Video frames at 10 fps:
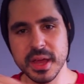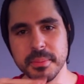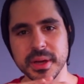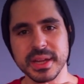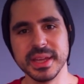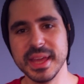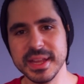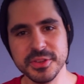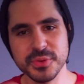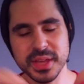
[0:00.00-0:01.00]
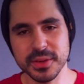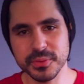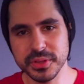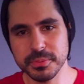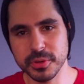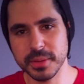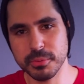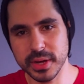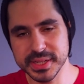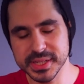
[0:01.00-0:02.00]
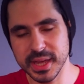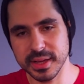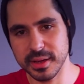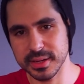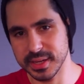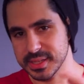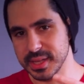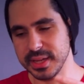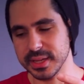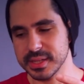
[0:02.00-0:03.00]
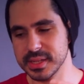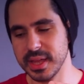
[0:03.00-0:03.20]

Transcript: But again, you can't really put a price tag on aesthetics.